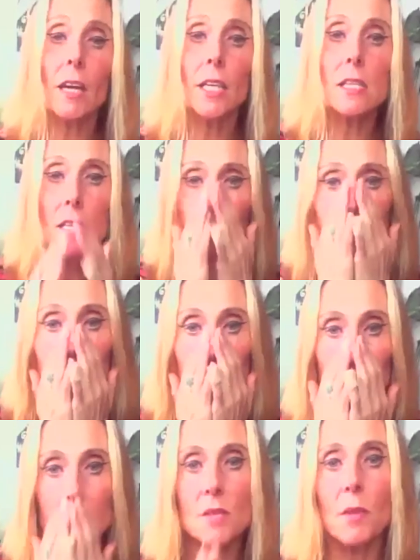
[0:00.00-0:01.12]
it's even
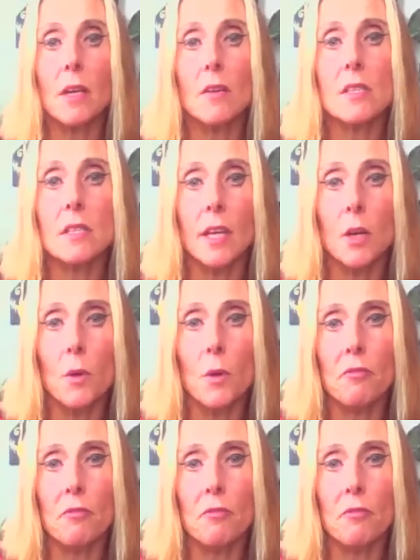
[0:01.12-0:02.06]
worse because they were...